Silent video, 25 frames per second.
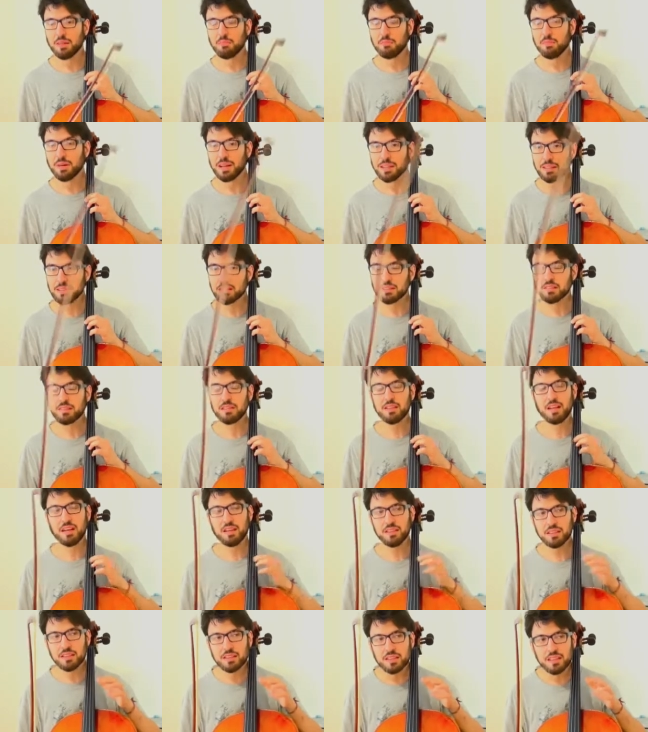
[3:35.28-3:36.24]
But
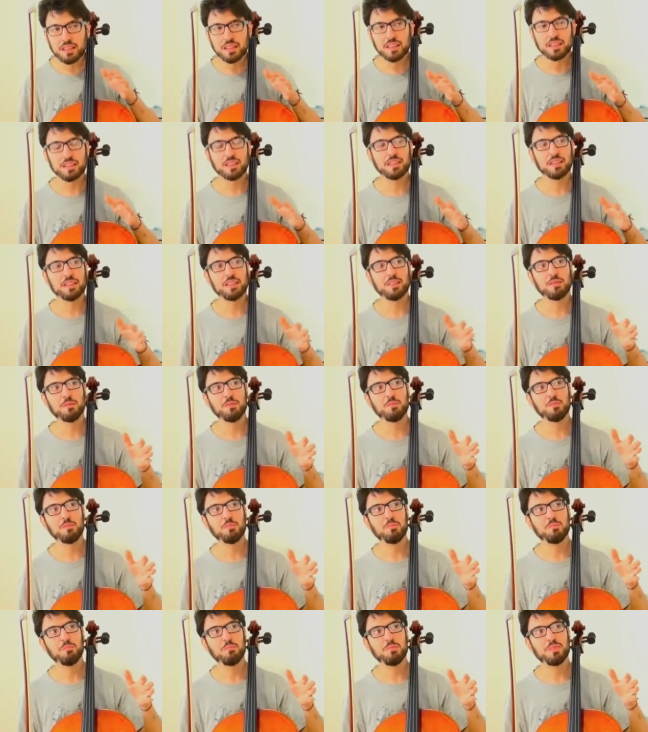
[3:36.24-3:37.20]
I think
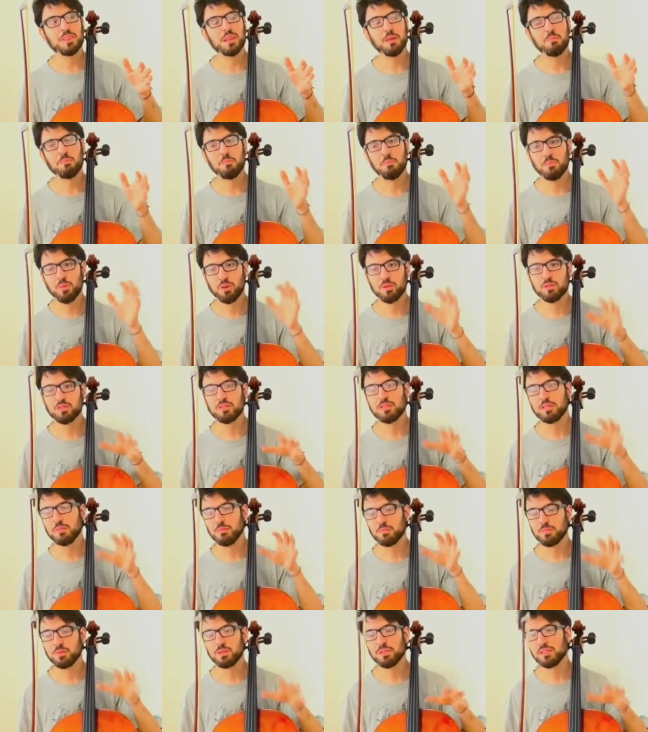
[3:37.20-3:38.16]
the most
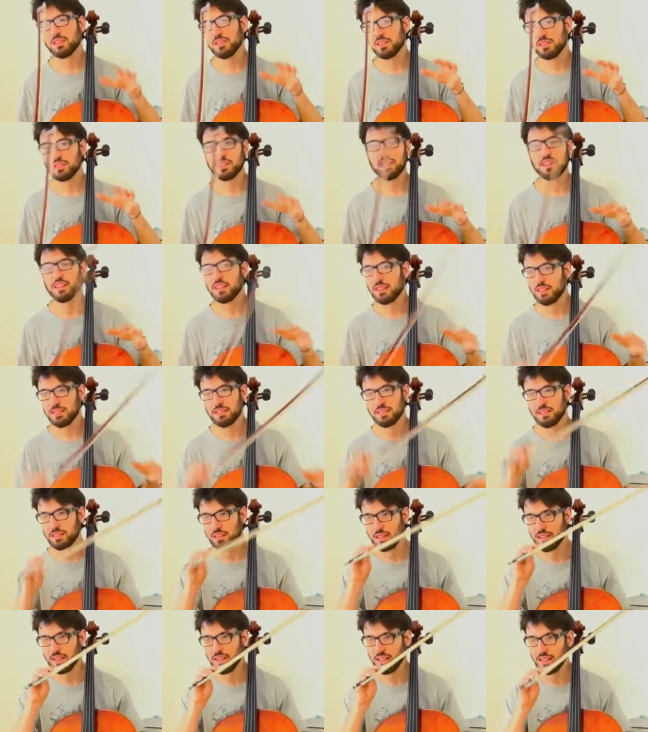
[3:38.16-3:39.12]
important thing
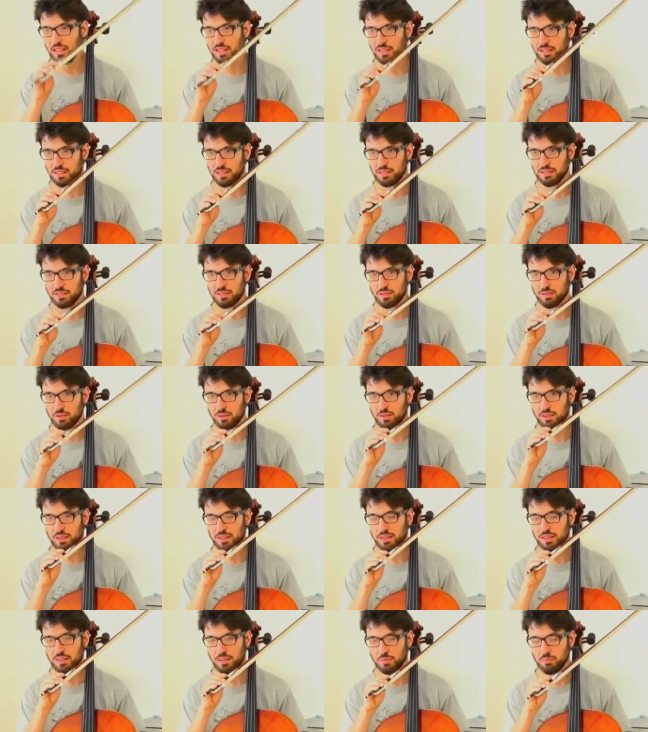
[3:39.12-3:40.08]
is here, so
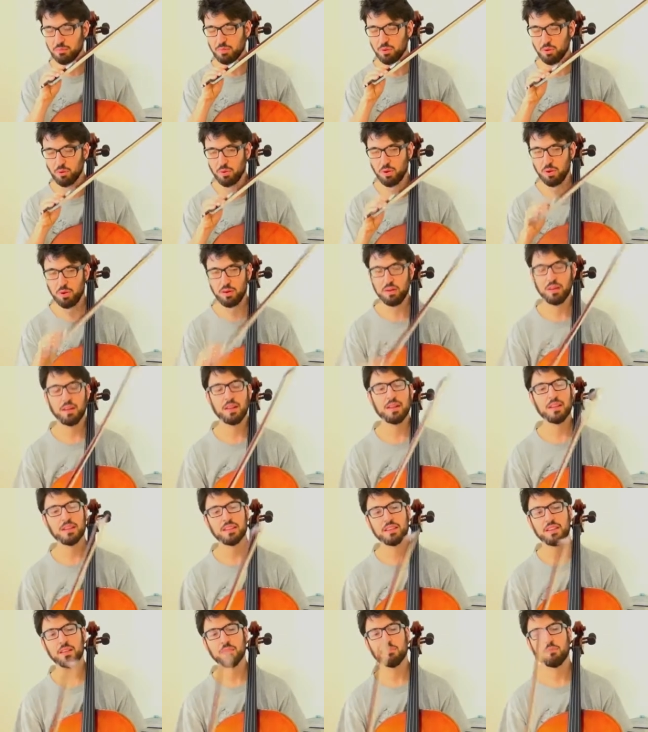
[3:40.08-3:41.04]
the bow
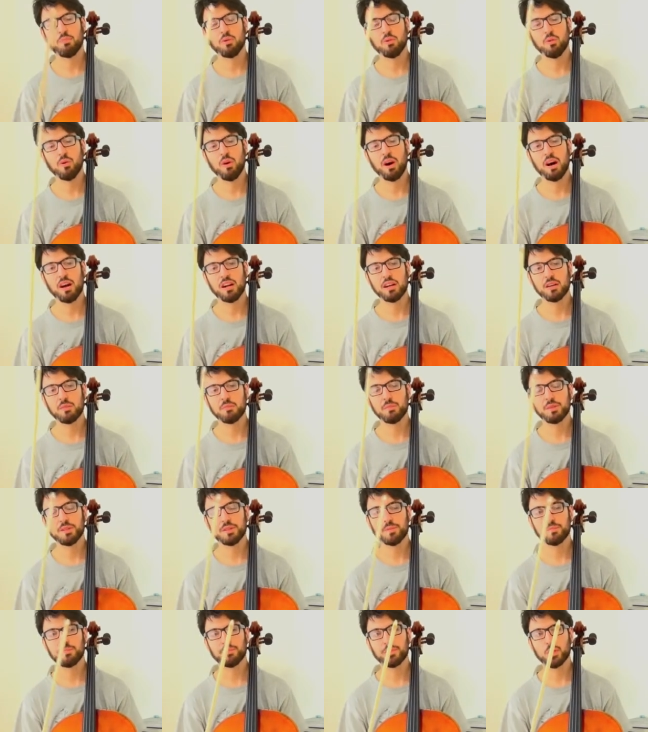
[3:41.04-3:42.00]

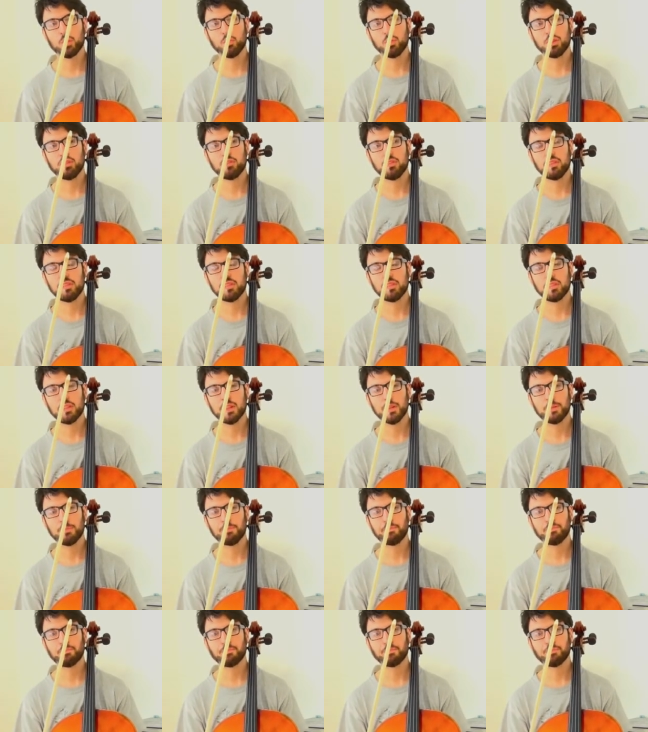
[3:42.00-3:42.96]
arm, which is
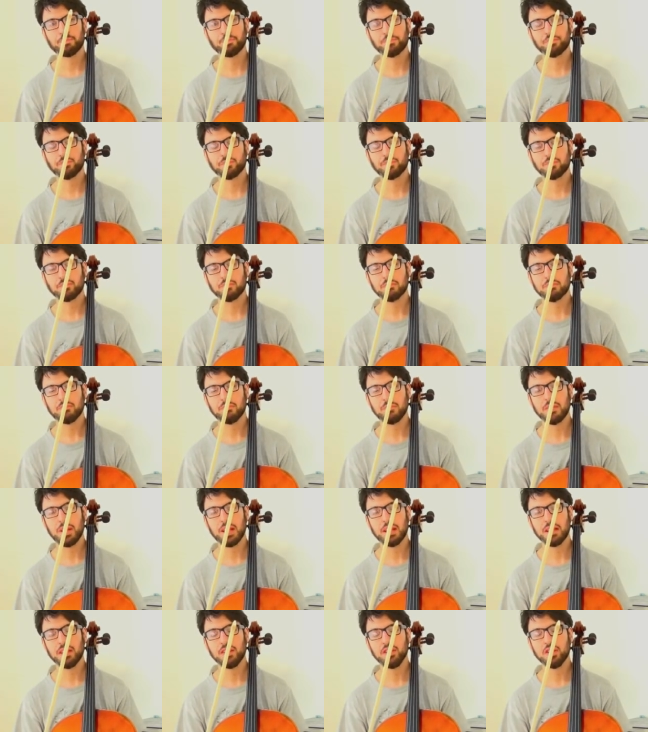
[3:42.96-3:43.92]

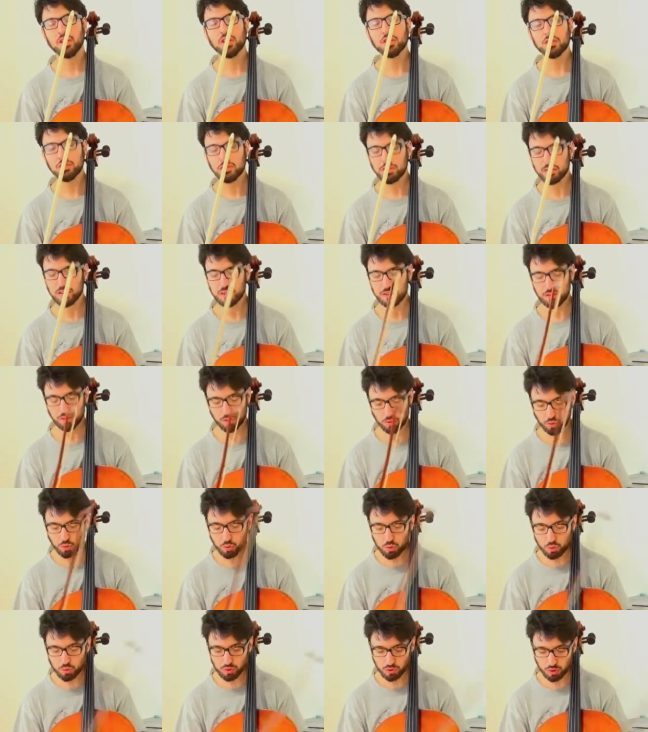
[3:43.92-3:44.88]
not
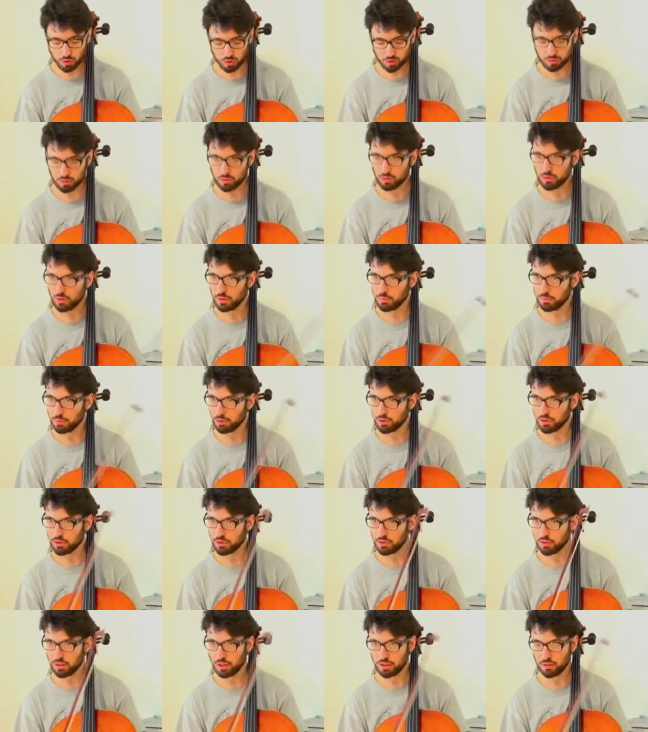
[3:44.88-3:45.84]
too close to the
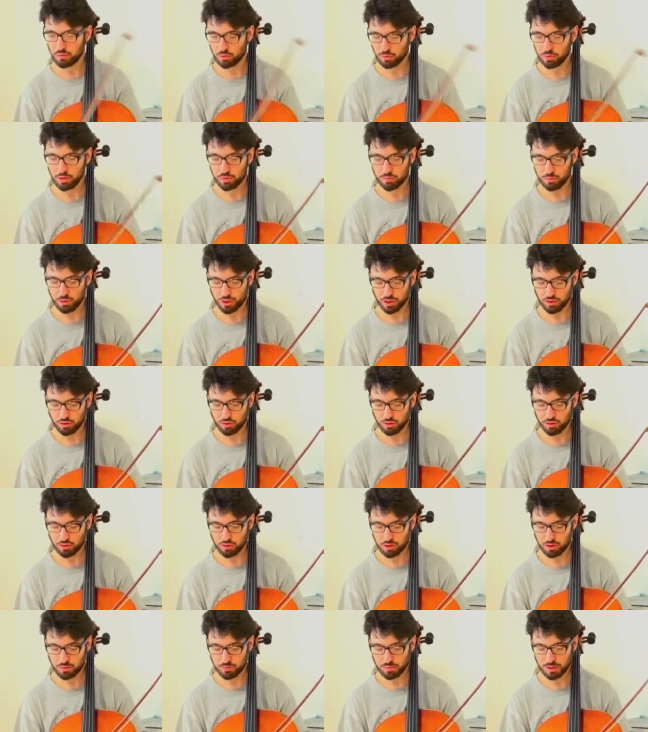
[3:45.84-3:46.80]
ponticello, to the
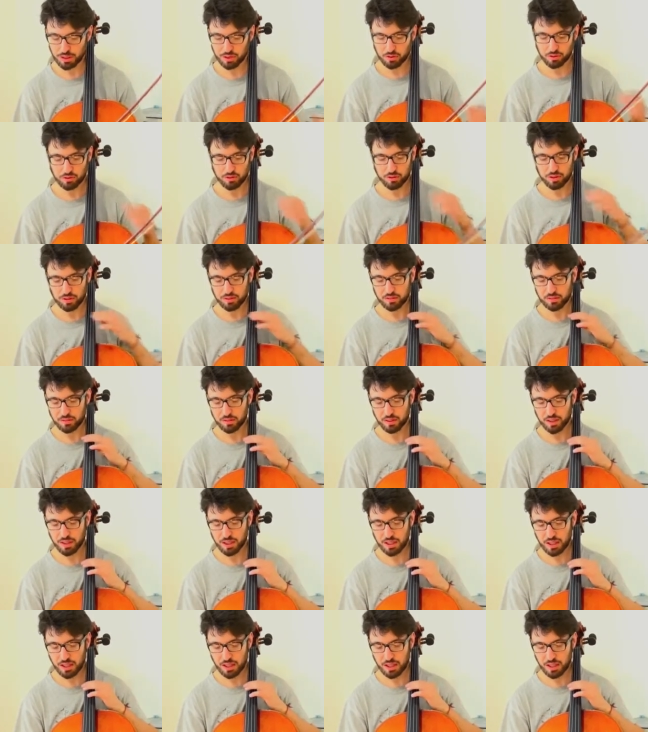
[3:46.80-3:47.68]
bridge, because this,